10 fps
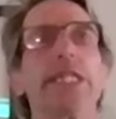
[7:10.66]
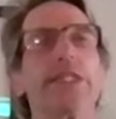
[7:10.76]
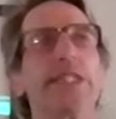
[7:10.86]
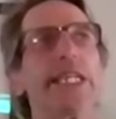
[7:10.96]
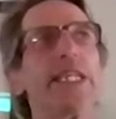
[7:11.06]

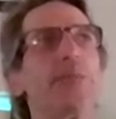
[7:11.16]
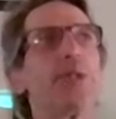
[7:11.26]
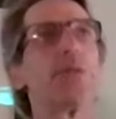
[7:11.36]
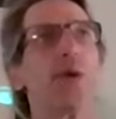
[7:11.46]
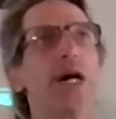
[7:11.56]
the
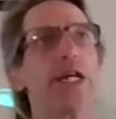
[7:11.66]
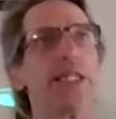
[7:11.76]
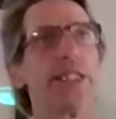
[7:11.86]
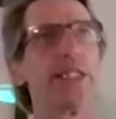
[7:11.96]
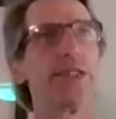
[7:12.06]
neighbor
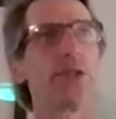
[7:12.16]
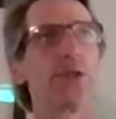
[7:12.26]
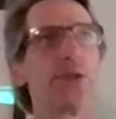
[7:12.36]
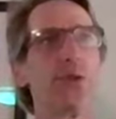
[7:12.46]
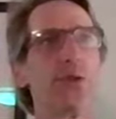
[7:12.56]
wanted it
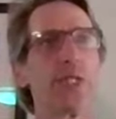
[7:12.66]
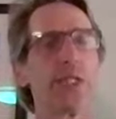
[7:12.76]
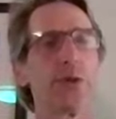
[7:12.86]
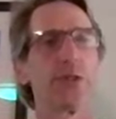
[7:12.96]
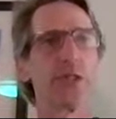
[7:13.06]
too.
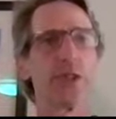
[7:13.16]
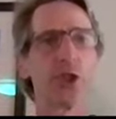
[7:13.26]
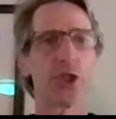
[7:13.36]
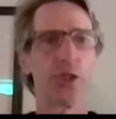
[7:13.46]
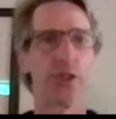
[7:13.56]
He was an
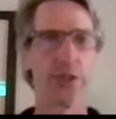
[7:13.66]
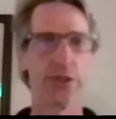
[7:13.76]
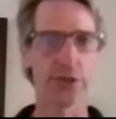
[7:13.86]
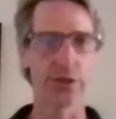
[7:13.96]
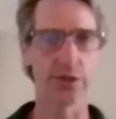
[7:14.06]

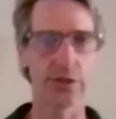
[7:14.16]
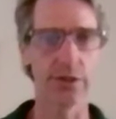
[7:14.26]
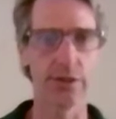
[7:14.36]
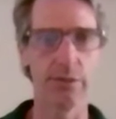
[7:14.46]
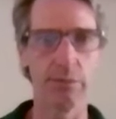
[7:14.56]
insurance
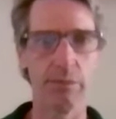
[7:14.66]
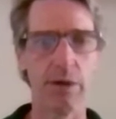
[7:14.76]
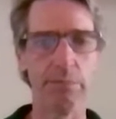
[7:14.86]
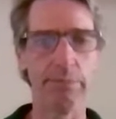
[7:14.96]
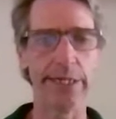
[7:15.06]

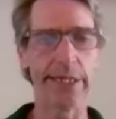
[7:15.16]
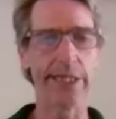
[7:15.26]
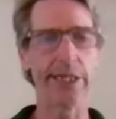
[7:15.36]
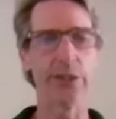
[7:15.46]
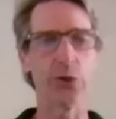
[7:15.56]

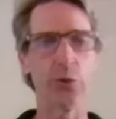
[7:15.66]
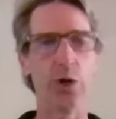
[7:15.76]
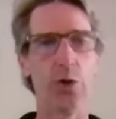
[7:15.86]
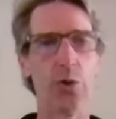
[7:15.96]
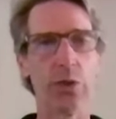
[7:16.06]
man who
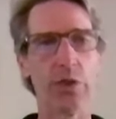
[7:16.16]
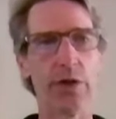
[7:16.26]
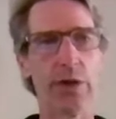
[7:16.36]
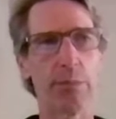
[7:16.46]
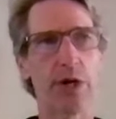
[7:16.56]
owned
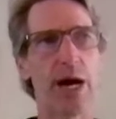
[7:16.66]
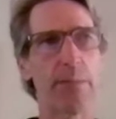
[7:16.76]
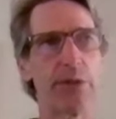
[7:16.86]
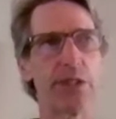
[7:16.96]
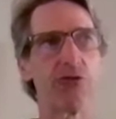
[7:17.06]
the
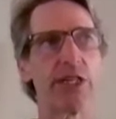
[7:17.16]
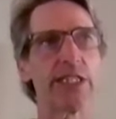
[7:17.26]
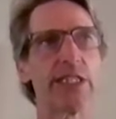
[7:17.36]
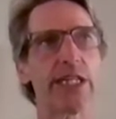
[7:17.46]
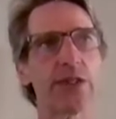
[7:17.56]
property
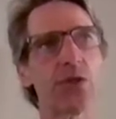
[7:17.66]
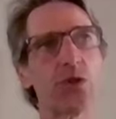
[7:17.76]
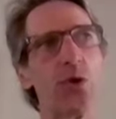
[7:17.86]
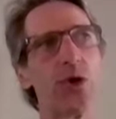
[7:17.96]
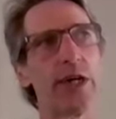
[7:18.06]
right next
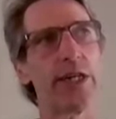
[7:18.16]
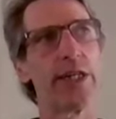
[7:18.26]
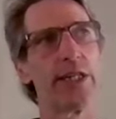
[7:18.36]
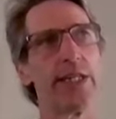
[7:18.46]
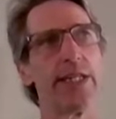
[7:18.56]

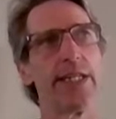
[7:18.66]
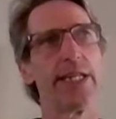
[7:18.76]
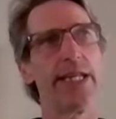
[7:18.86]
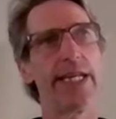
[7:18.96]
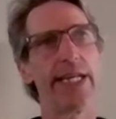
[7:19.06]
door.
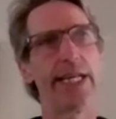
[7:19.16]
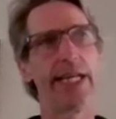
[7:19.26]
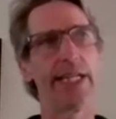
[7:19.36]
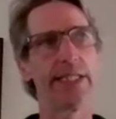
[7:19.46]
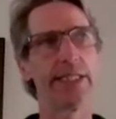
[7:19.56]

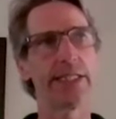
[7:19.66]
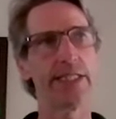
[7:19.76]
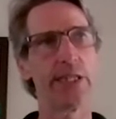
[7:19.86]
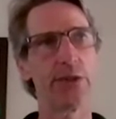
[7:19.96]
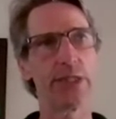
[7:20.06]
And,
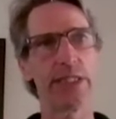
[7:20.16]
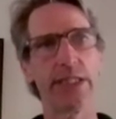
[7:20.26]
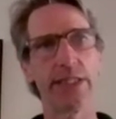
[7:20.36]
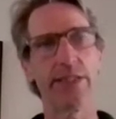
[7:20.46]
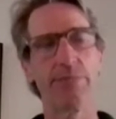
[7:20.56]
you know,
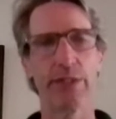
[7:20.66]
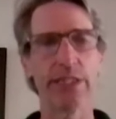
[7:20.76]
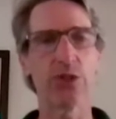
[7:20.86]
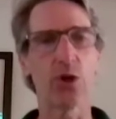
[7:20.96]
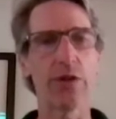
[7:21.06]

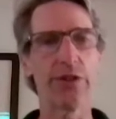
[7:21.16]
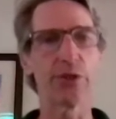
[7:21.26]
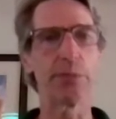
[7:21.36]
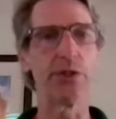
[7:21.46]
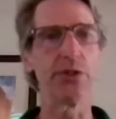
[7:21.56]
he saw this
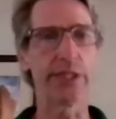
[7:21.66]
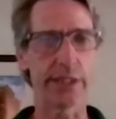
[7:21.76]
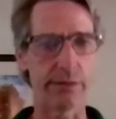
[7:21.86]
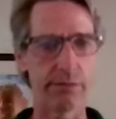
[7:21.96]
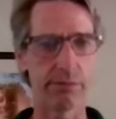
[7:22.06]

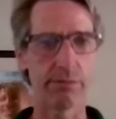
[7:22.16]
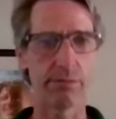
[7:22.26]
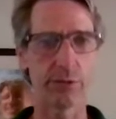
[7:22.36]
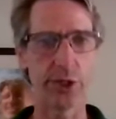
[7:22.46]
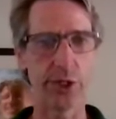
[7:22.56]
building,
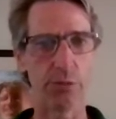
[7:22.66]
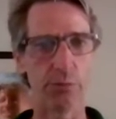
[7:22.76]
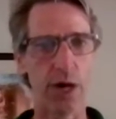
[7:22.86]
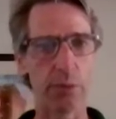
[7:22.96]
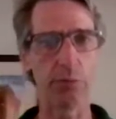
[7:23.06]
you know,
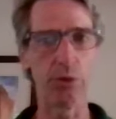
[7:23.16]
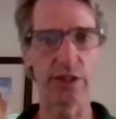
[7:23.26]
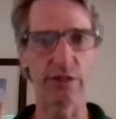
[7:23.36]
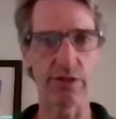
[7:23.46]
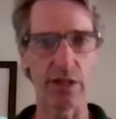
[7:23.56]

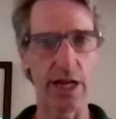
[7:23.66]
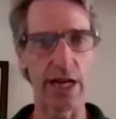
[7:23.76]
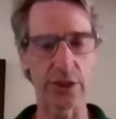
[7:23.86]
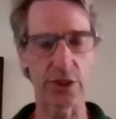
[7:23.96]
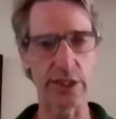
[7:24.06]
probably for the
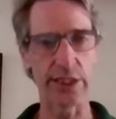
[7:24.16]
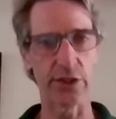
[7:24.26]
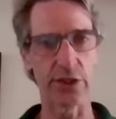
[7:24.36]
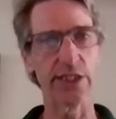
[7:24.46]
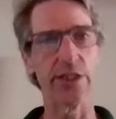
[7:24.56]
last
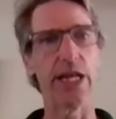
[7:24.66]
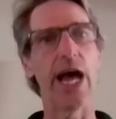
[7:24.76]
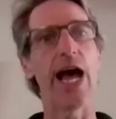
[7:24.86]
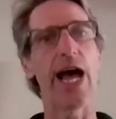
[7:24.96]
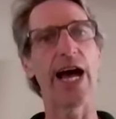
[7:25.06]
year and a
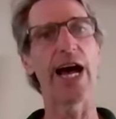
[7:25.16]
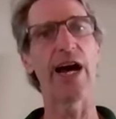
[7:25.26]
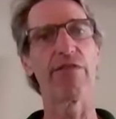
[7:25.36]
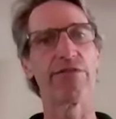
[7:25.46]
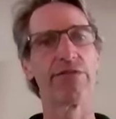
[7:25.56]

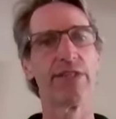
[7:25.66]
half